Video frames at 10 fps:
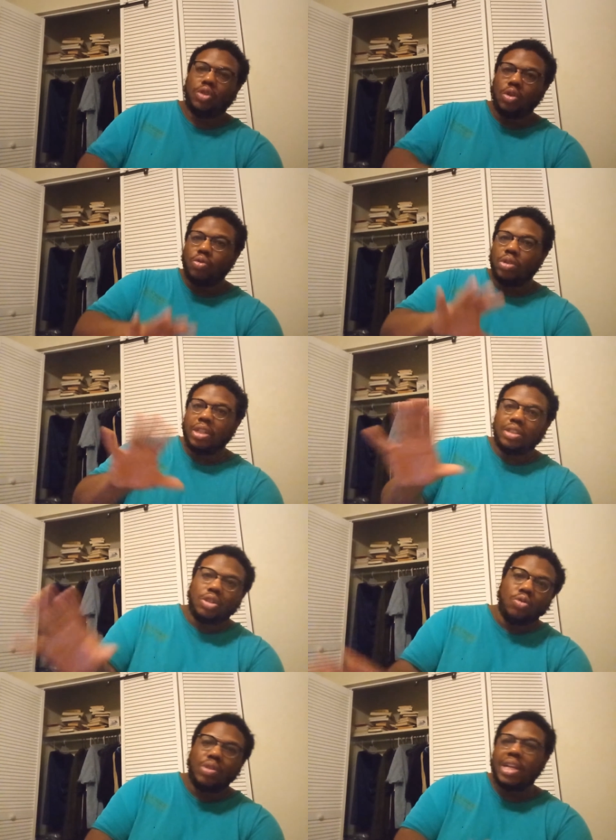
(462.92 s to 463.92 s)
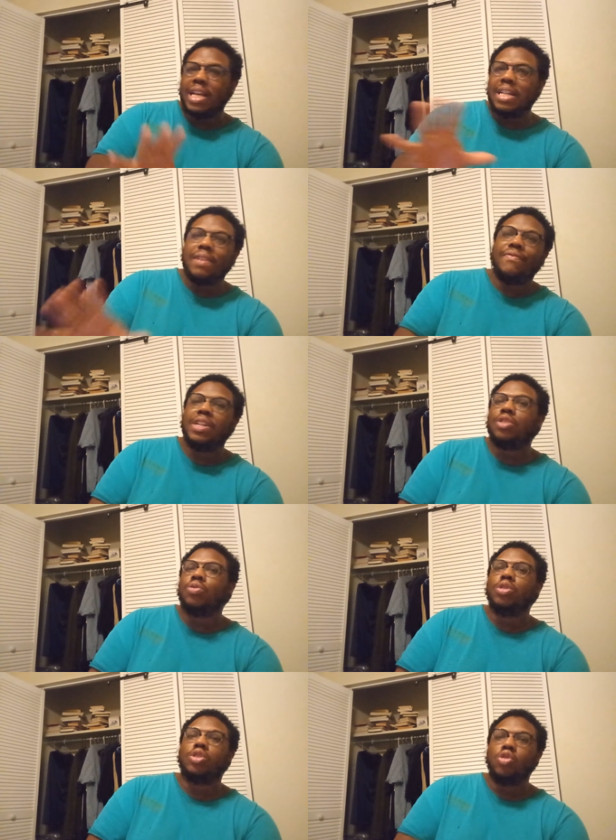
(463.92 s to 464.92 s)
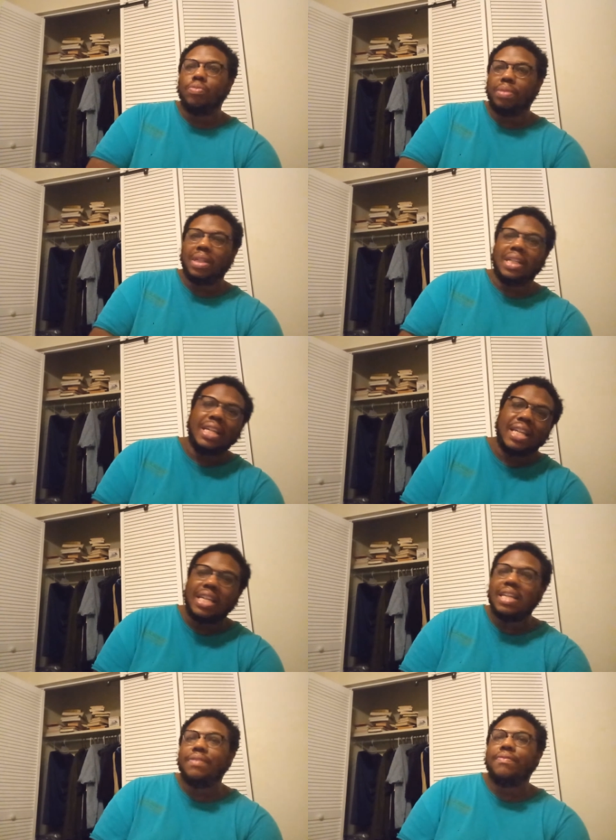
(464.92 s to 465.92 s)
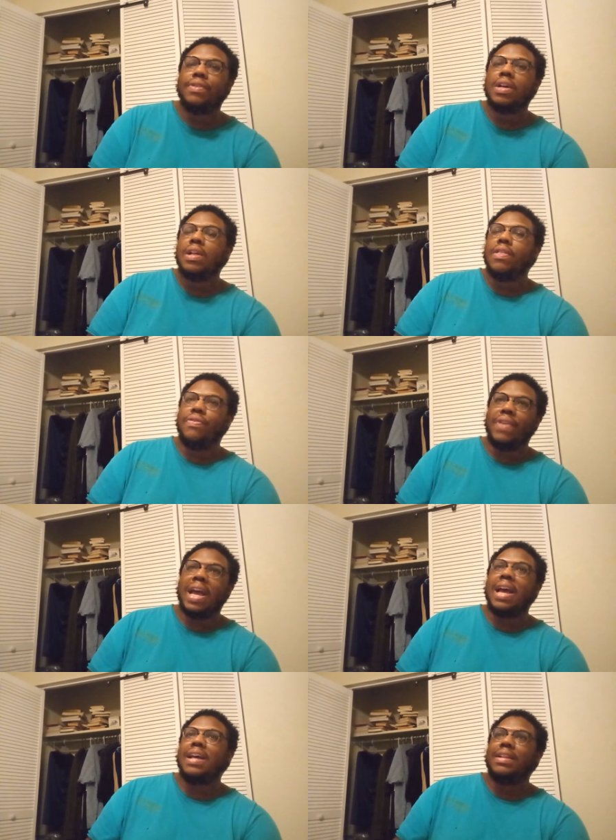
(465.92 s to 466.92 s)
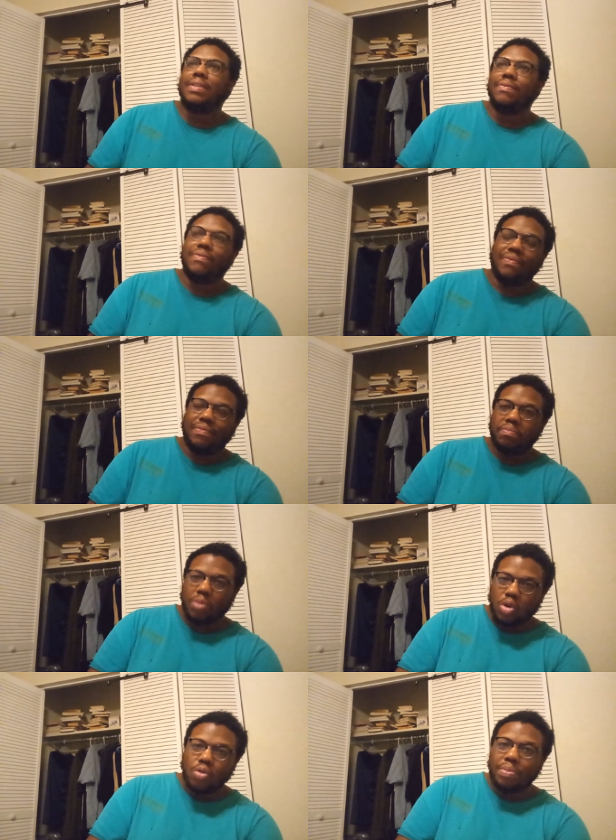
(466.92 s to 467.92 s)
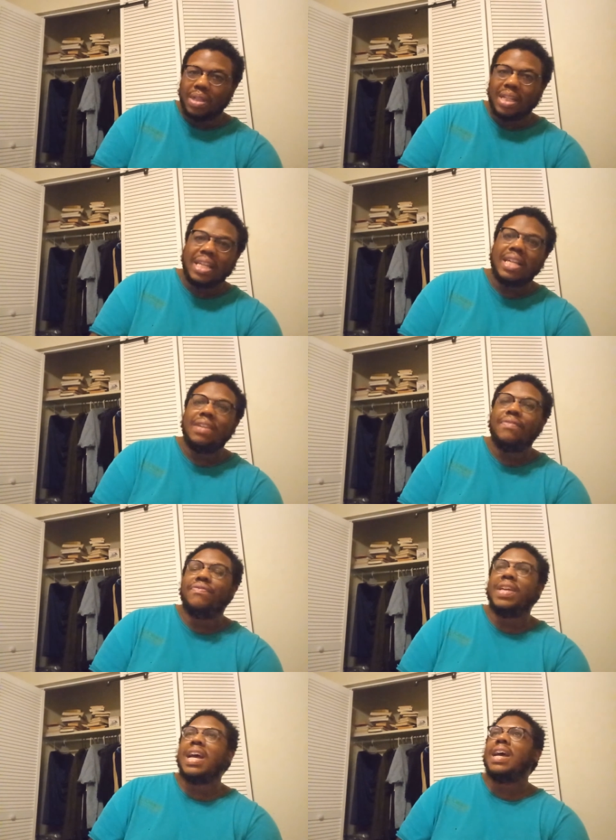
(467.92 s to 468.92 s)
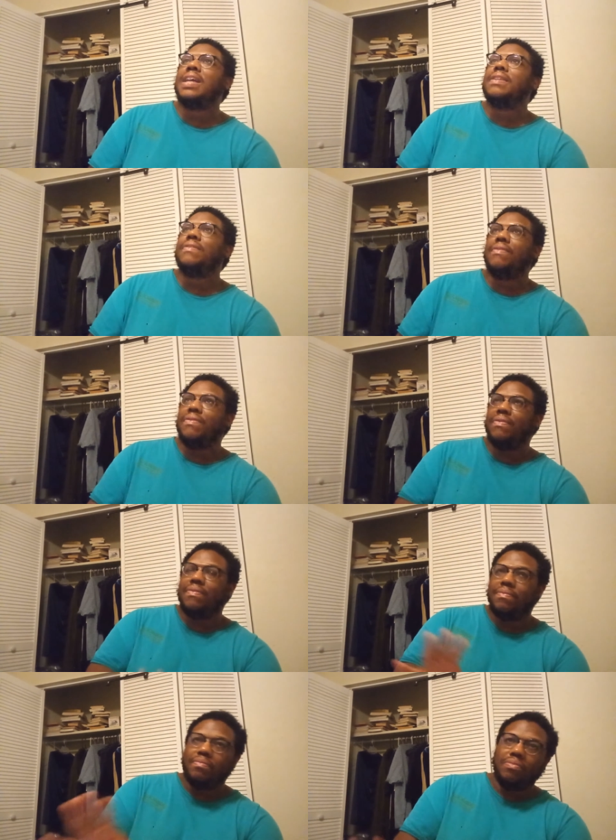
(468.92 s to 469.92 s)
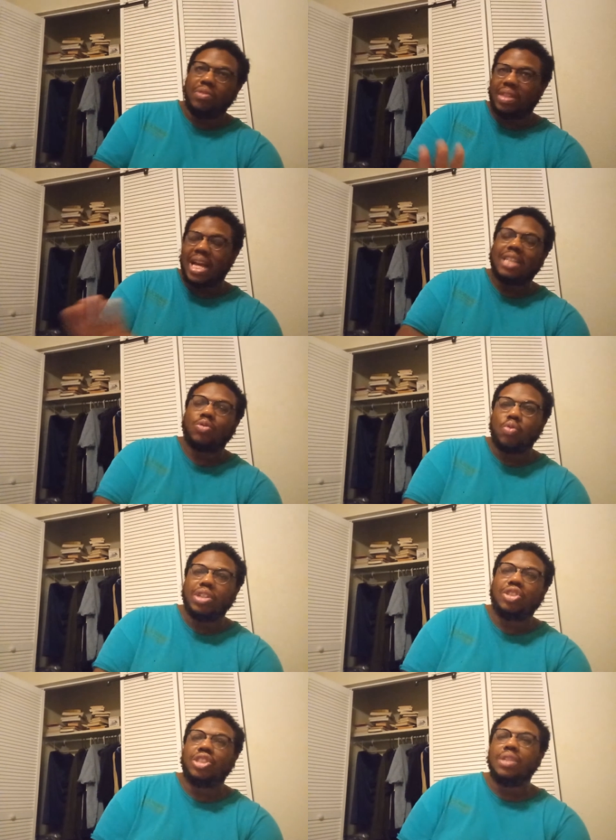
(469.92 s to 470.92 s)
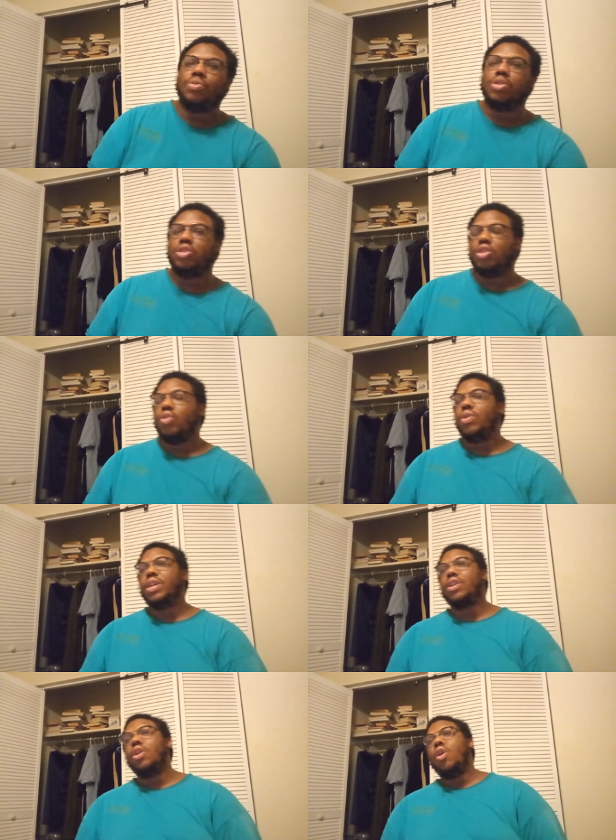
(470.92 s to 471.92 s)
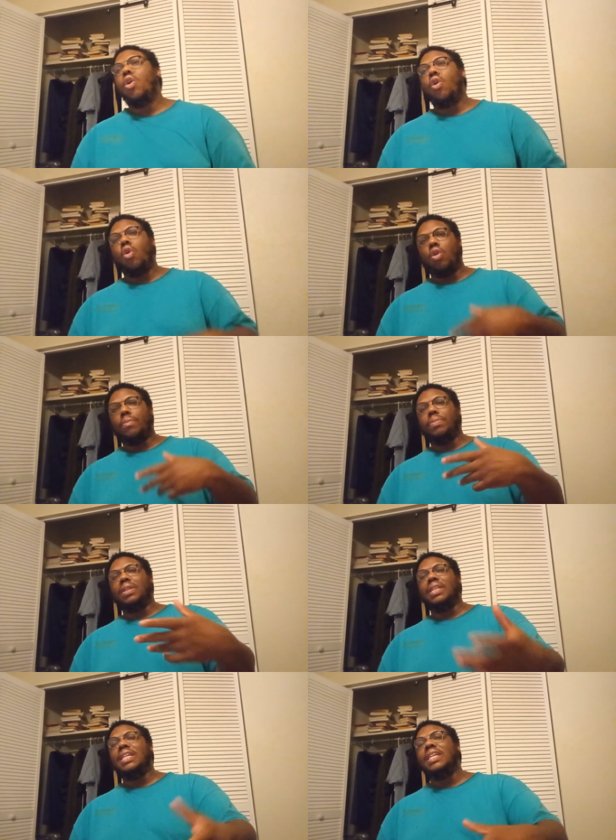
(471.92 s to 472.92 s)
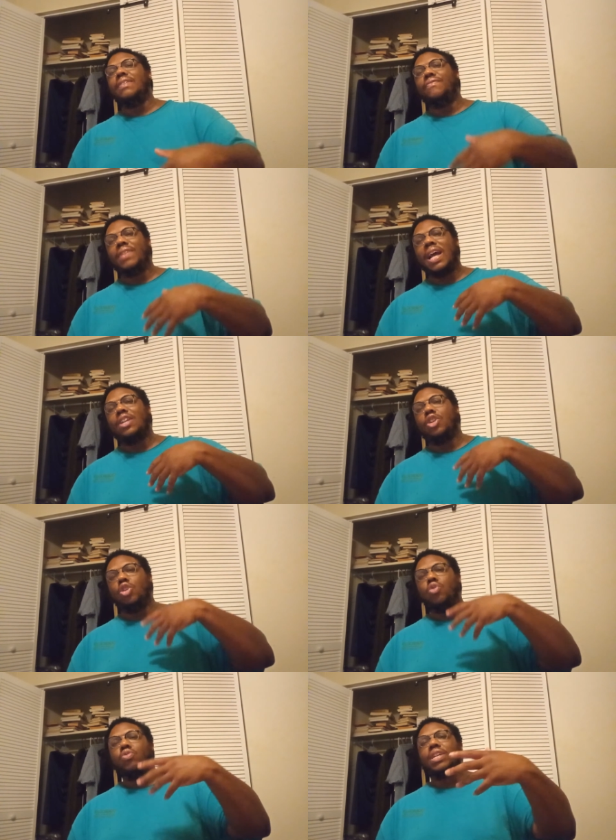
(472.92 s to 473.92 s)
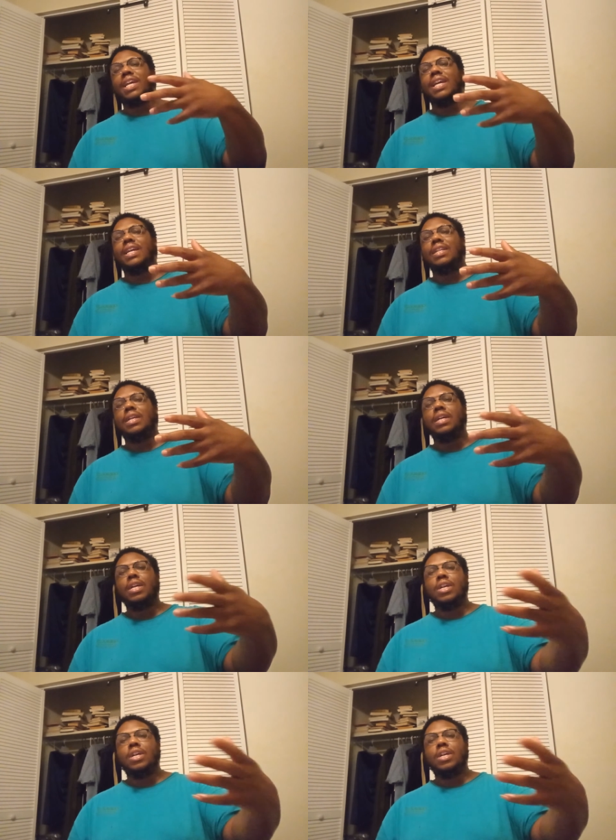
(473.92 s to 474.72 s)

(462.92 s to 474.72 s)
to the to the individuals who believe that who believe that that's what she was doing or believe that you can